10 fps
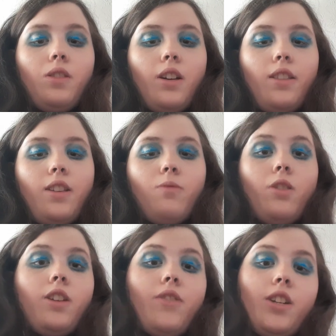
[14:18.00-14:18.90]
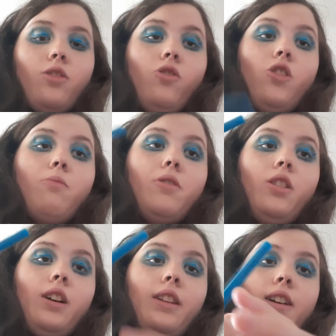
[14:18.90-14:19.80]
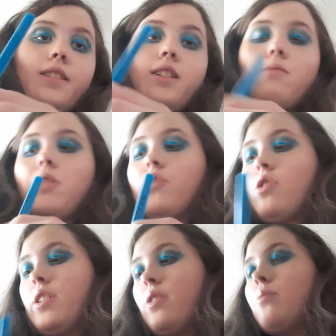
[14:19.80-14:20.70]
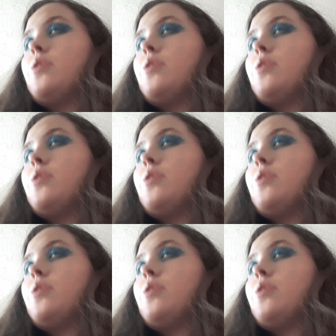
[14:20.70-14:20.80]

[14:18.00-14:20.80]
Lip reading: Like, this one I've had to sharpen. Like, that's how much I use